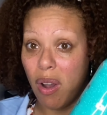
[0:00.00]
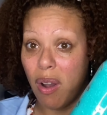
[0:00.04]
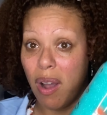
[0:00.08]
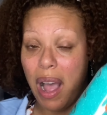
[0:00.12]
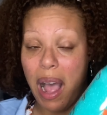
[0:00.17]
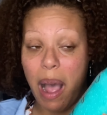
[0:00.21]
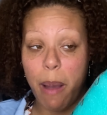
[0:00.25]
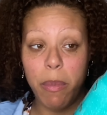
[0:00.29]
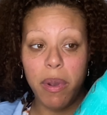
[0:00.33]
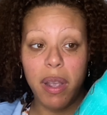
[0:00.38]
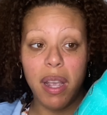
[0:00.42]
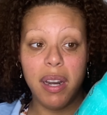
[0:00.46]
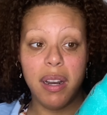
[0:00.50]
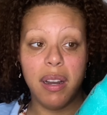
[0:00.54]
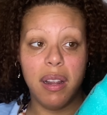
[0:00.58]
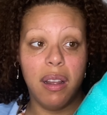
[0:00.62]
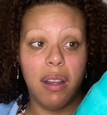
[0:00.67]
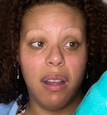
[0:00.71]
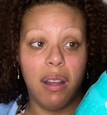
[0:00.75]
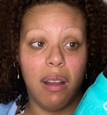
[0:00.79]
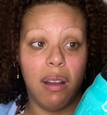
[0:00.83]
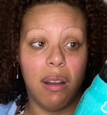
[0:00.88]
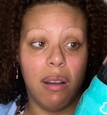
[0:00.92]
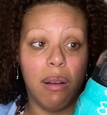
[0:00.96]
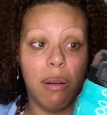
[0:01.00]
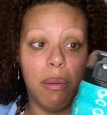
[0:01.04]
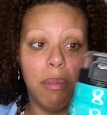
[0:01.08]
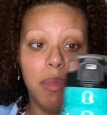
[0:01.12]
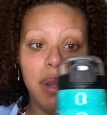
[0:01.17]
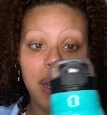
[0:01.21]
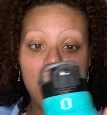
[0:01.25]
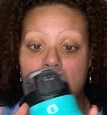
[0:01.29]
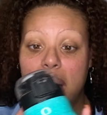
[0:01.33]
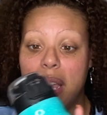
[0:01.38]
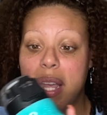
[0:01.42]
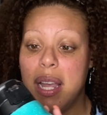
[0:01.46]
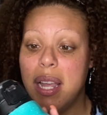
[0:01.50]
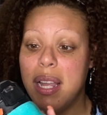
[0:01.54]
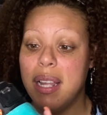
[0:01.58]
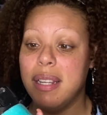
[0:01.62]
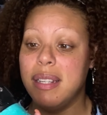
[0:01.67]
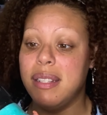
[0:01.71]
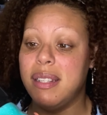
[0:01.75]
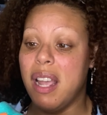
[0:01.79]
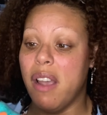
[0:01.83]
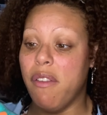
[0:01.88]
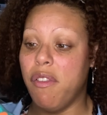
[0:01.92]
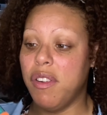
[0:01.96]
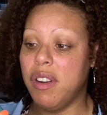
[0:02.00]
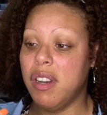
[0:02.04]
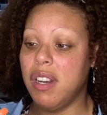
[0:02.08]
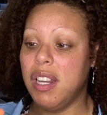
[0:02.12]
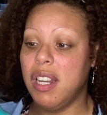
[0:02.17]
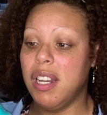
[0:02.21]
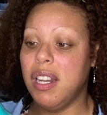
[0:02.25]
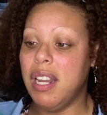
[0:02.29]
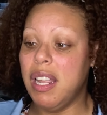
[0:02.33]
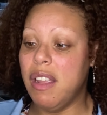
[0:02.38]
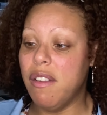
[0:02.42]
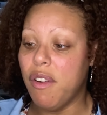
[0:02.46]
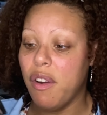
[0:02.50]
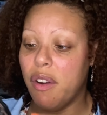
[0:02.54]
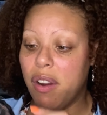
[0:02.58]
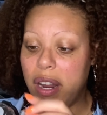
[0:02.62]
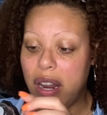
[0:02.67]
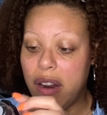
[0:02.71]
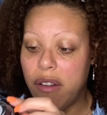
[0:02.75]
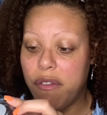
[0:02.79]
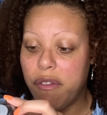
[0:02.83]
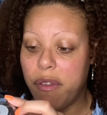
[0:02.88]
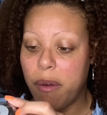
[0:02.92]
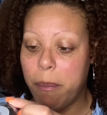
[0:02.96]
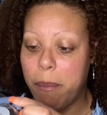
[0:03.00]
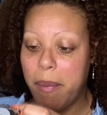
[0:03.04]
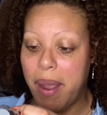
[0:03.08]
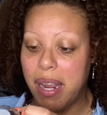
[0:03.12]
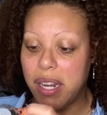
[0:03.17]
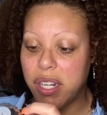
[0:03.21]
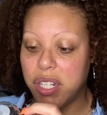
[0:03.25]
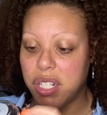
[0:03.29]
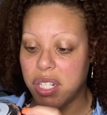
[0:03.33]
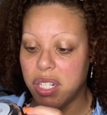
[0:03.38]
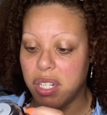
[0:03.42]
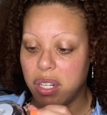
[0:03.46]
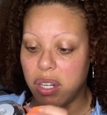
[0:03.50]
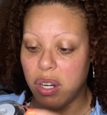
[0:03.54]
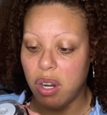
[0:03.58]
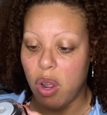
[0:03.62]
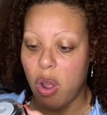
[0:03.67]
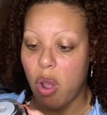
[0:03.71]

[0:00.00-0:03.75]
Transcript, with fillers: I'm gonna um definitely leave her information